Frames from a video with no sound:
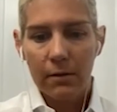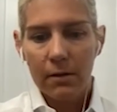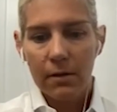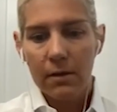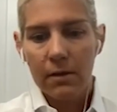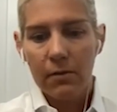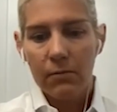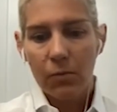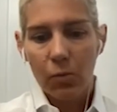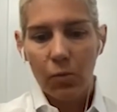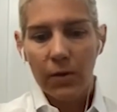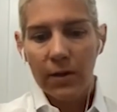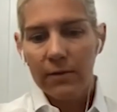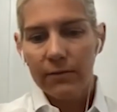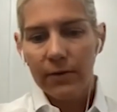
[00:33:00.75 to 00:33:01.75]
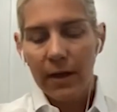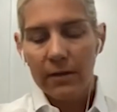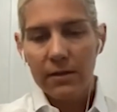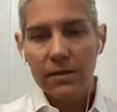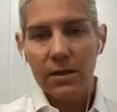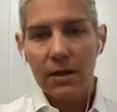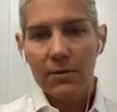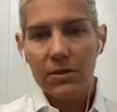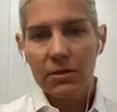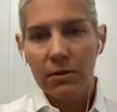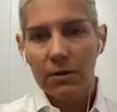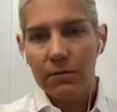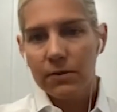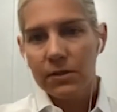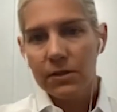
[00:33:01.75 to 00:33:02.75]
we have had to
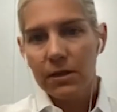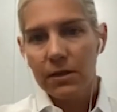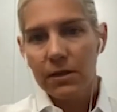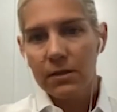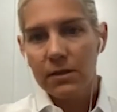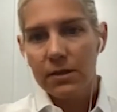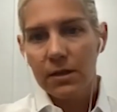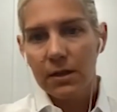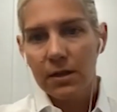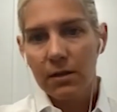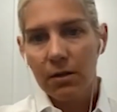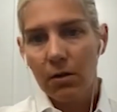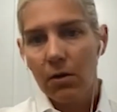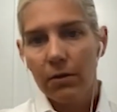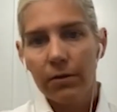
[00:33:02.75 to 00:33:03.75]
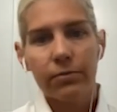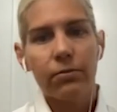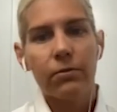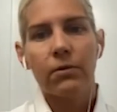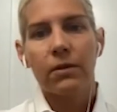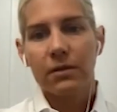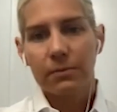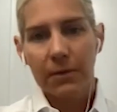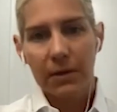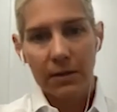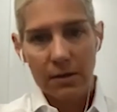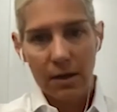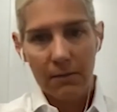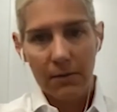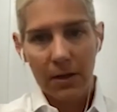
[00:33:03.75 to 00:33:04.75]
demonstrate resiliency all through this
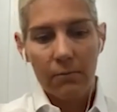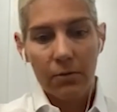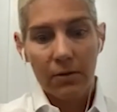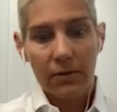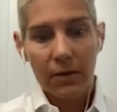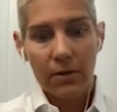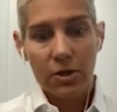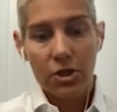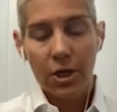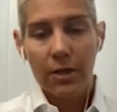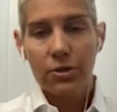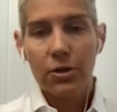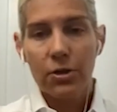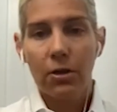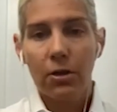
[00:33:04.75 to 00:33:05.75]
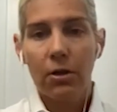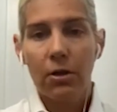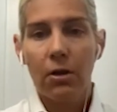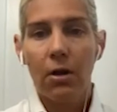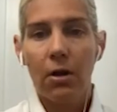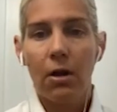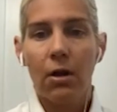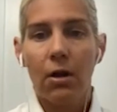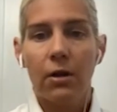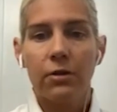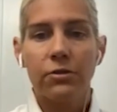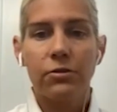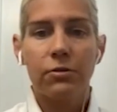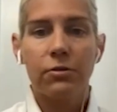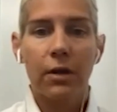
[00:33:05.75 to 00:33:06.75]
pandemic. We've had to change our
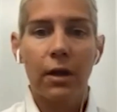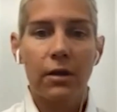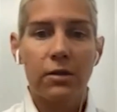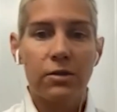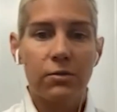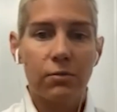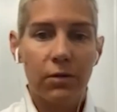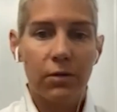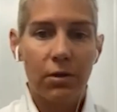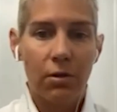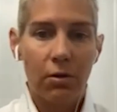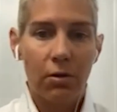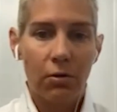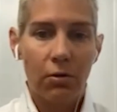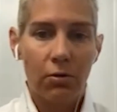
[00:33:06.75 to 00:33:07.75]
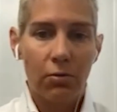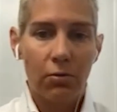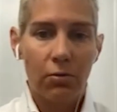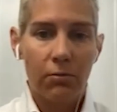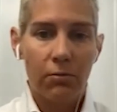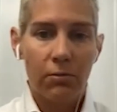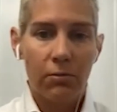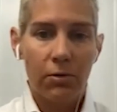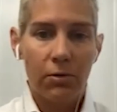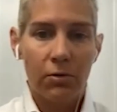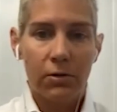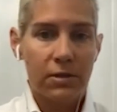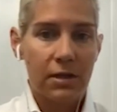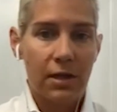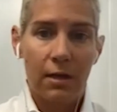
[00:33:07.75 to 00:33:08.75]
contracts with homeowners and add
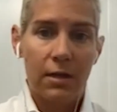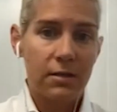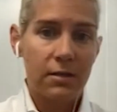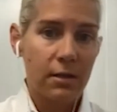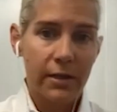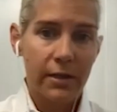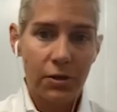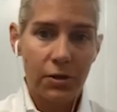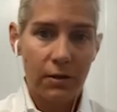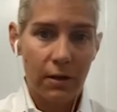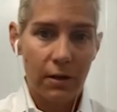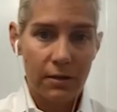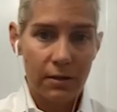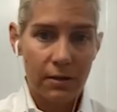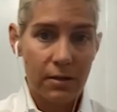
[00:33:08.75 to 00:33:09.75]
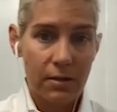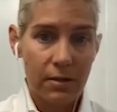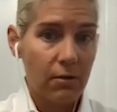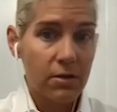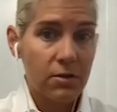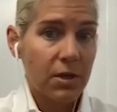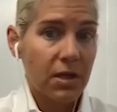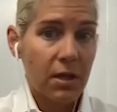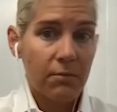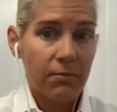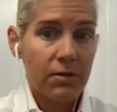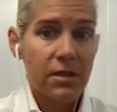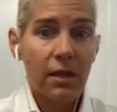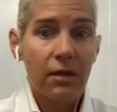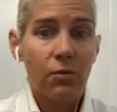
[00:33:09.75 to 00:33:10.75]
escalation clauses, because we can't predict
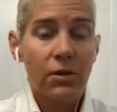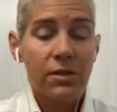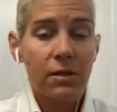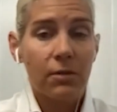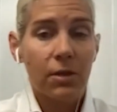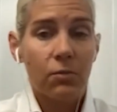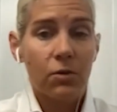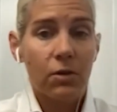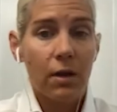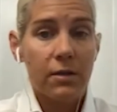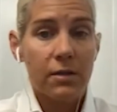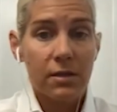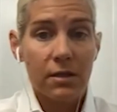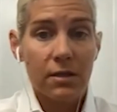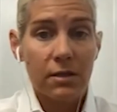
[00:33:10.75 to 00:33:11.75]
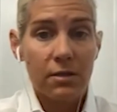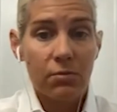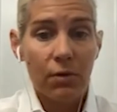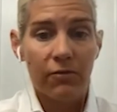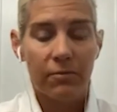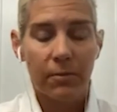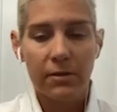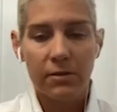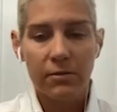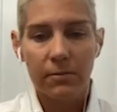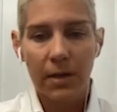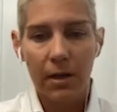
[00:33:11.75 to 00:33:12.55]
what something will cost 6 to 12 months from now.